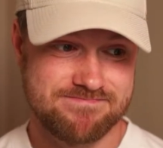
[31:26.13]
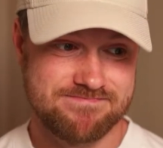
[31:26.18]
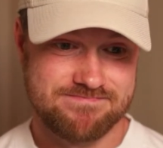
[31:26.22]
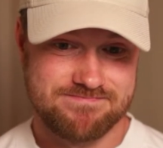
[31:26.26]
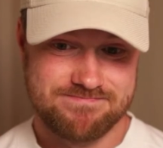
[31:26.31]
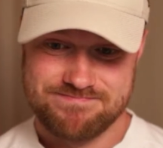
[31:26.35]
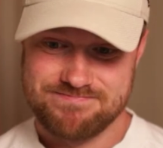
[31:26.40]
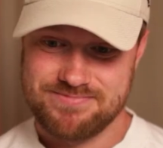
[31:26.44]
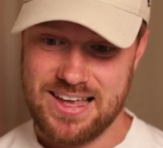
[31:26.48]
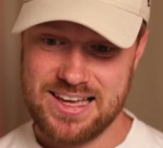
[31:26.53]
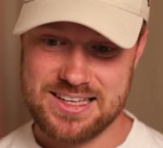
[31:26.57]

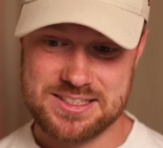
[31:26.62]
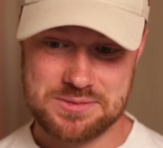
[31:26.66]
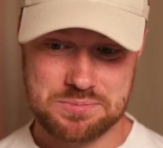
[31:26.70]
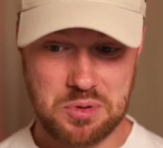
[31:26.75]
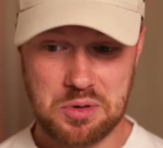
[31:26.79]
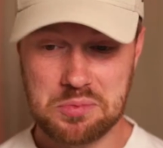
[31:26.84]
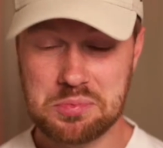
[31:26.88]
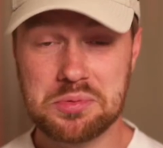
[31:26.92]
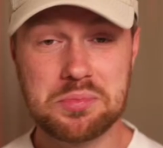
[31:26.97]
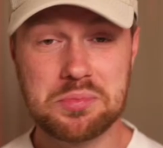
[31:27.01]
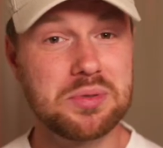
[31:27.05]
that's
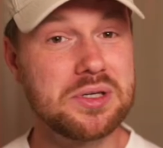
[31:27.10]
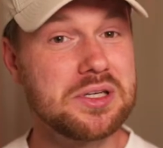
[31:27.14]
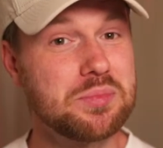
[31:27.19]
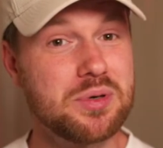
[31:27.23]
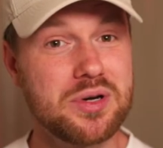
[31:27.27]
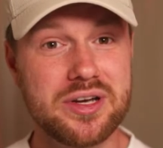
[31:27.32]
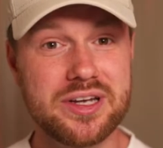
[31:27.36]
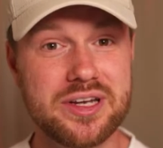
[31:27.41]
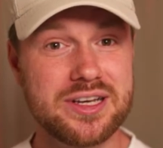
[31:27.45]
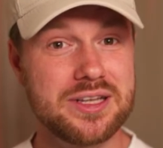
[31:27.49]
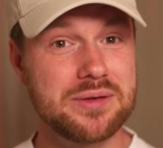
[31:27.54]
probably
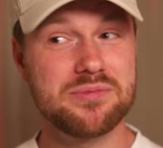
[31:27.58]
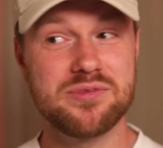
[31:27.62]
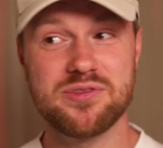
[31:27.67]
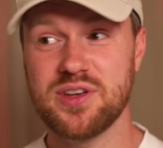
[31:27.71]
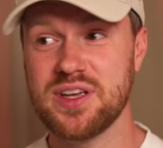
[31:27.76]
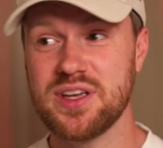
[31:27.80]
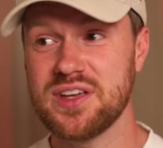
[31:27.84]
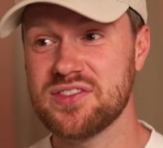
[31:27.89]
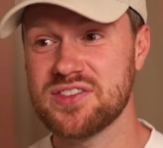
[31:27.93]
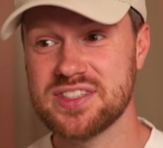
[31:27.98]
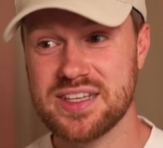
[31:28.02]
putting him
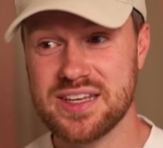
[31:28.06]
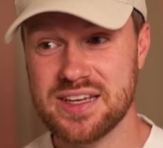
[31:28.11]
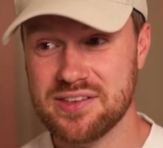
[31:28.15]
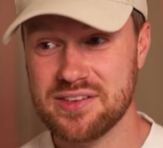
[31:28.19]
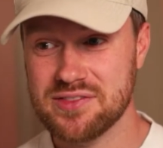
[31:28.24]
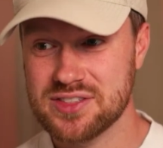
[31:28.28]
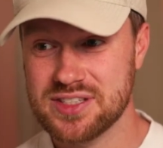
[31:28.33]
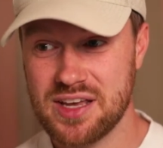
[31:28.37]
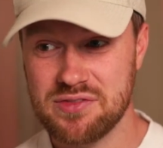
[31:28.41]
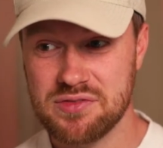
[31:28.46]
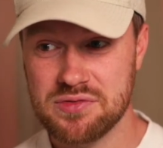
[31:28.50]
5th,
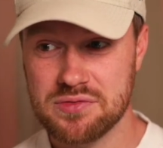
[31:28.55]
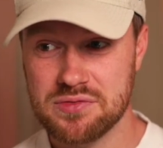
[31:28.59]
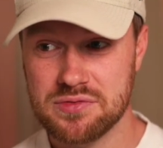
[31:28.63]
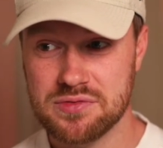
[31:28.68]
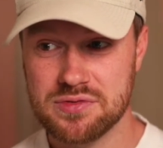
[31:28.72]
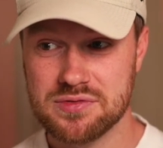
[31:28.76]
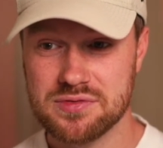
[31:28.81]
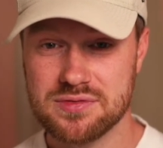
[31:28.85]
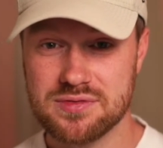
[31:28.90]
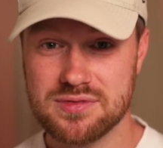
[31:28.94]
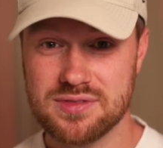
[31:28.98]
6th, 7th
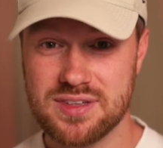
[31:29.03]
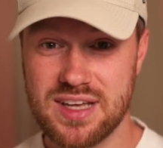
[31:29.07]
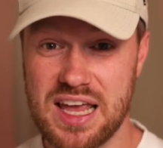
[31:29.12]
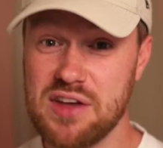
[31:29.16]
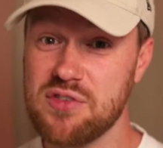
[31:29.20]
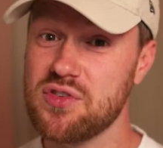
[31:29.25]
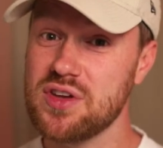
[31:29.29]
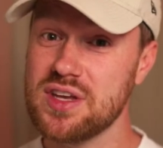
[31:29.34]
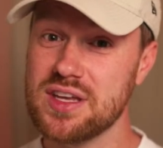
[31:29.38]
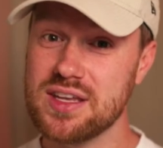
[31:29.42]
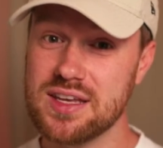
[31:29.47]
if
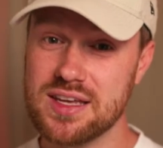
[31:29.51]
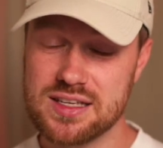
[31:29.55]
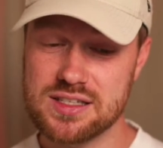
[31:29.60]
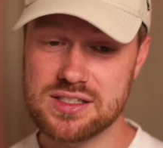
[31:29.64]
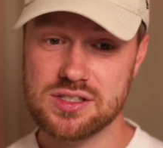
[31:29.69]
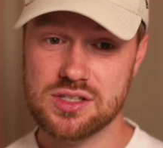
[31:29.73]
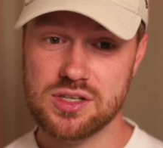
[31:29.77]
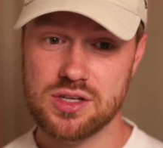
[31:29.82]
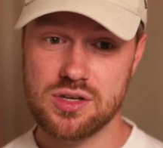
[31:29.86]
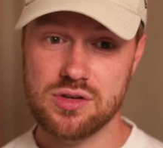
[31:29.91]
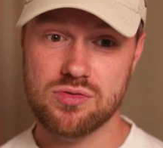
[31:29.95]
he can get into
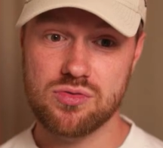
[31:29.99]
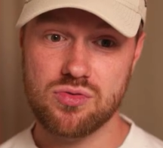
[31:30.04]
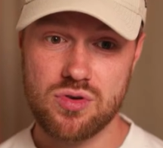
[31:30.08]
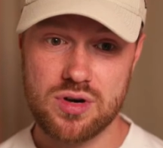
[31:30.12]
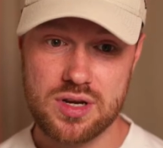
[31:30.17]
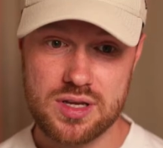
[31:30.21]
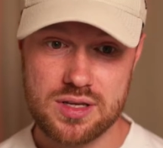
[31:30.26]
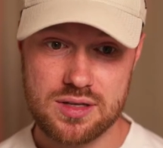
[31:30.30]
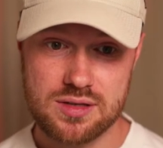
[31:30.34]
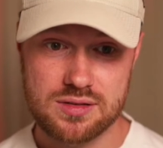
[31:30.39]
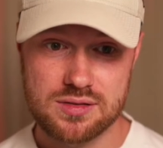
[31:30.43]
Q3,
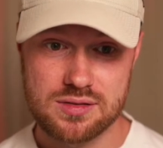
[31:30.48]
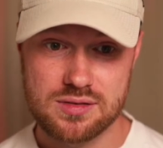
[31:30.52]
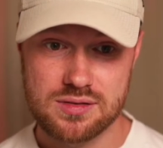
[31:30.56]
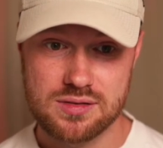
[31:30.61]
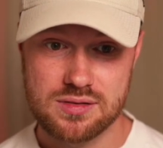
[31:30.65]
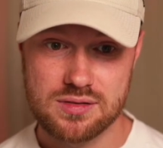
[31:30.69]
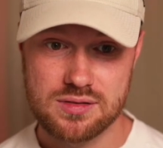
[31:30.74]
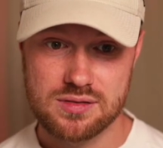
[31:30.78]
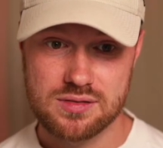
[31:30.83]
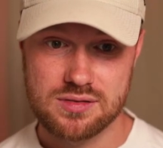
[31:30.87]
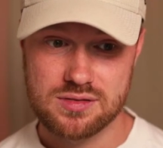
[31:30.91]

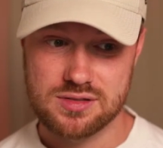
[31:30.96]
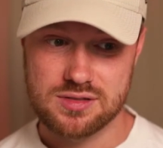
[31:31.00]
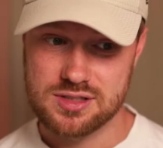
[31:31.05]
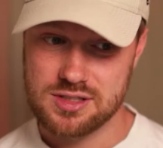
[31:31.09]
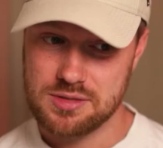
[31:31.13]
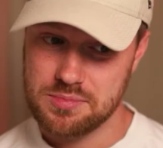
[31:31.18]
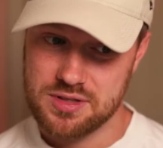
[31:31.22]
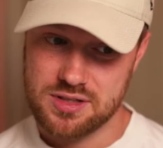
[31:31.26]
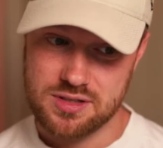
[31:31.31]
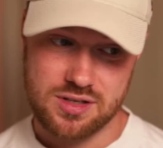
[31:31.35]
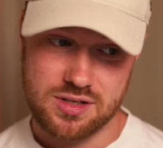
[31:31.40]
because some
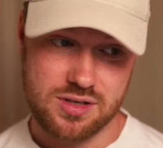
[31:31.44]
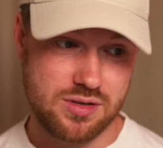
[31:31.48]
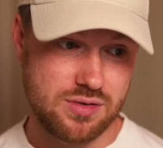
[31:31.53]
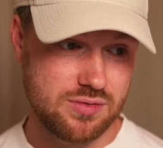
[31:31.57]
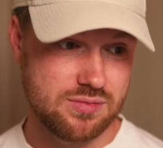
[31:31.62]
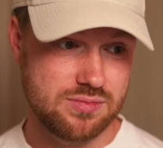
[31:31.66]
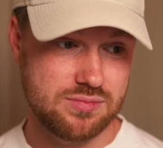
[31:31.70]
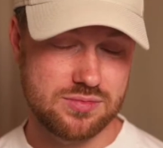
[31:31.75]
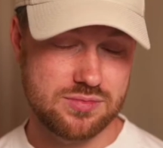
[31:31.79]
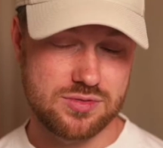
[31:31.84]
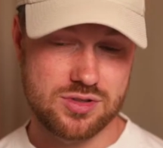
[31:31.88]
of the
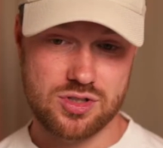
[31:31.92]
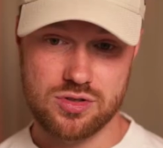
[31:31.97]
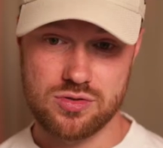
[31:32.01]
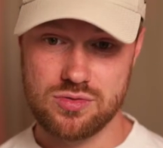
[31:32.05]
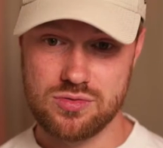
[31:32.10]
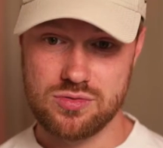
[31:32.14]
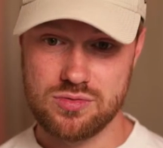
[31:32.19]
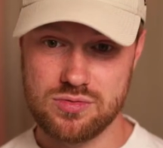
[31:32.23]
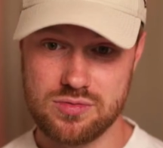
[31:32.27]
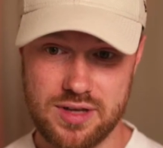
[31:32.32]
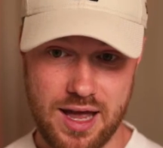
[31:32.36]

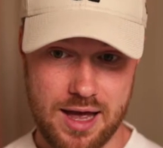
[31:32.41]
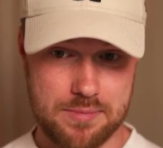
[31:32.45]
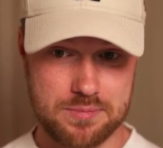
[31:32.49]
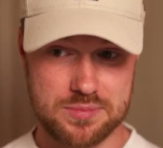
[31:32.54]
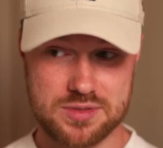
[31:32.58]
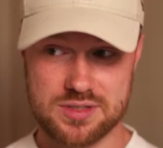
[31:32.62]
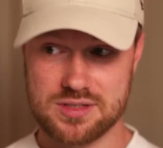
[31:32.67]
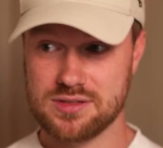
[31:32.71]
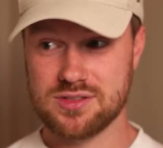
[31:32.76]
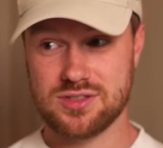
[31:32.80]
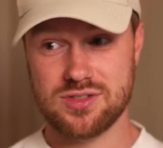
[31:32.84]
Q2 gaps
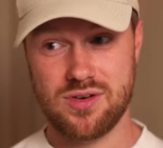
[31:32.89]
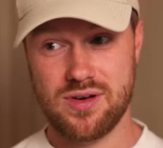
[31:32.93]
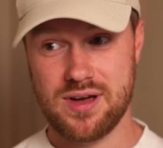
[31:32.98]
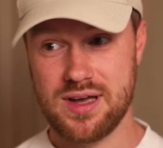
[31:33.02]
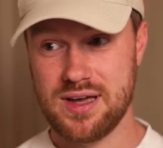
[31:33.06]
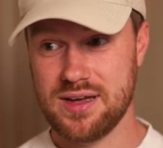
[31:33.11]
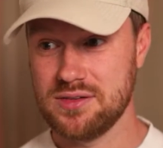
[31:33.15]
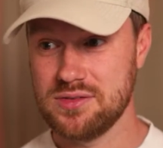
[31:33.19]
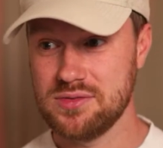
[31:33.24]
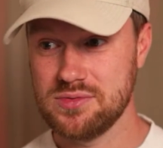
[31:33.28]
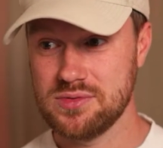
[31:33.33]
are tight
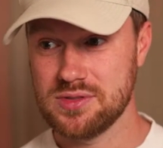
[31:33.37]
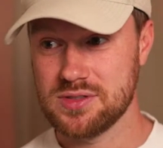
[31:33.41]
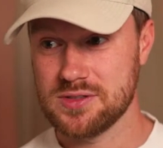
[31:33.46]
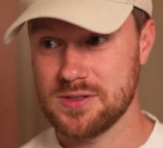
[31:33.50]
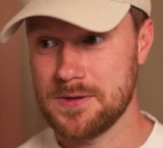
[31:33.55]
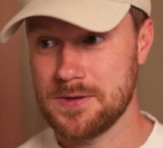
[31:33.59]
and all. So